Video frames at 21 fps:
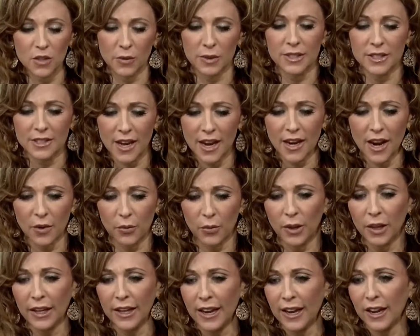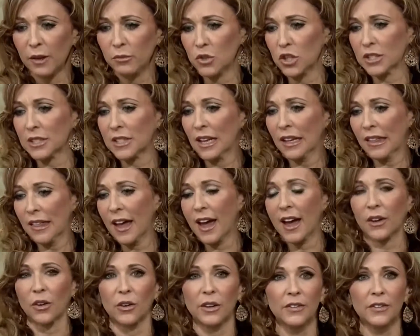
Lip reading: So instead, I really am just like that.